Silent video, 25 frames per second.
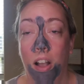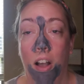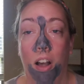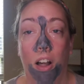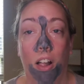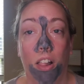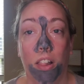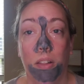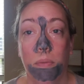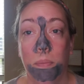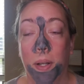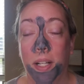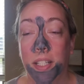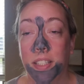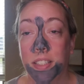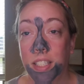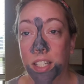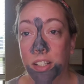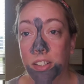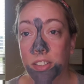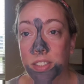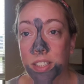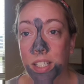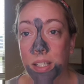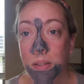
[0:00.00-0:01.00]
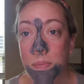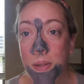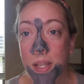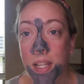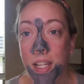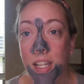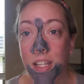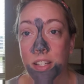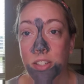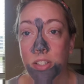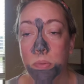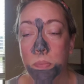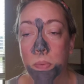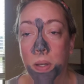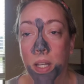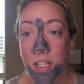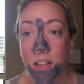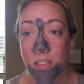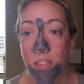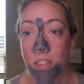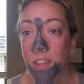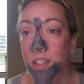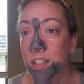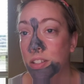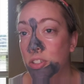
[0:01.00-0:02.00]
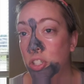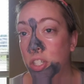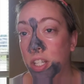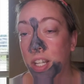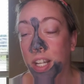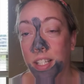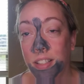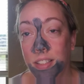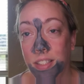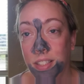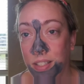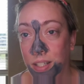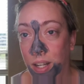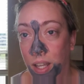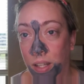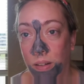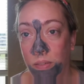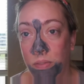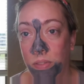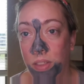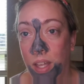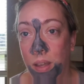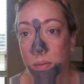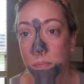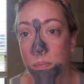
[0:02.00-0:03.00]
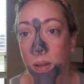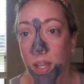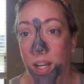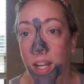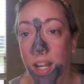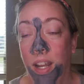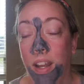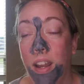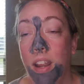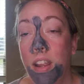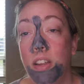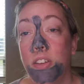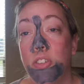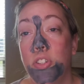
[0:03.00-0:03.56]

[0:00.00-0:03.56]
All of my sales I make each month, she gets none of that money.